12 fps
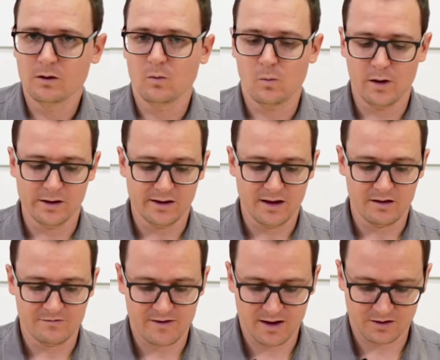One key
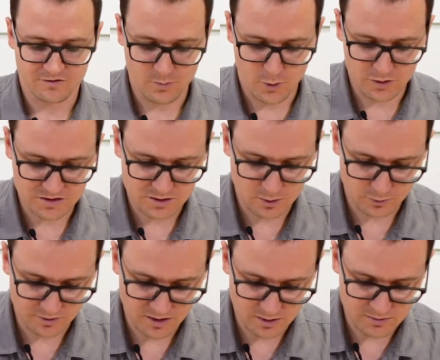fact for most clock
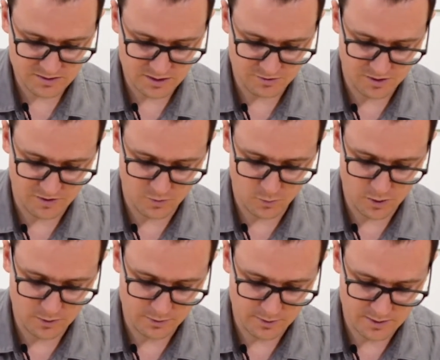towers around the
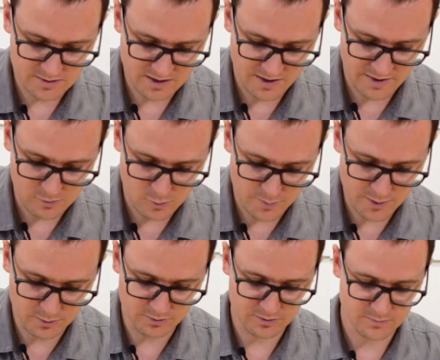world is that they were
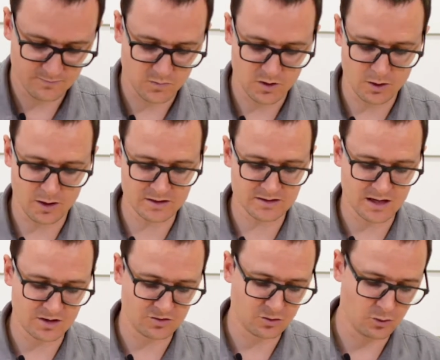built nice
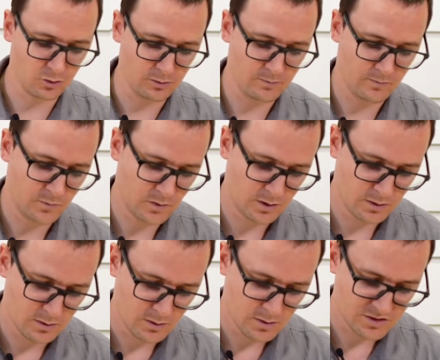and tall
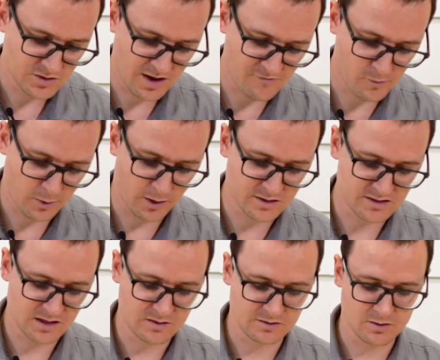so everyone could
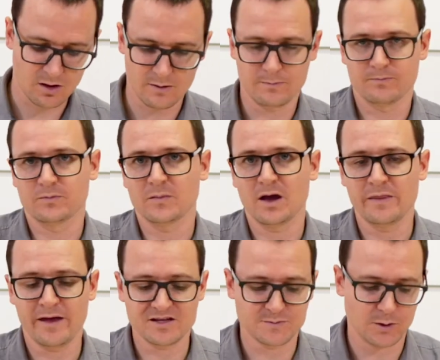see the time. And
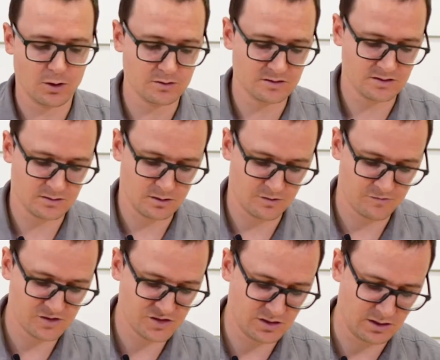that's because
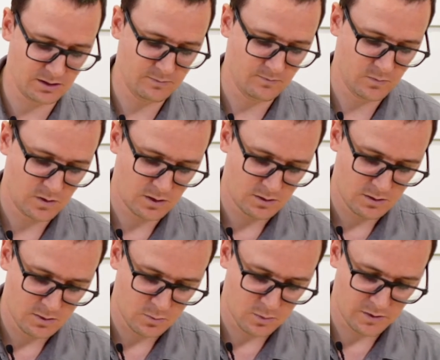originally,
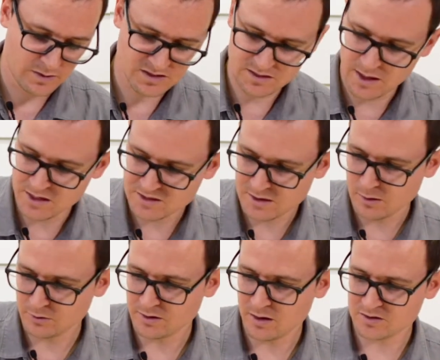when these large
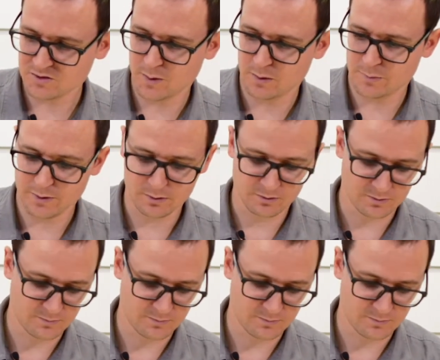clock towers were being built,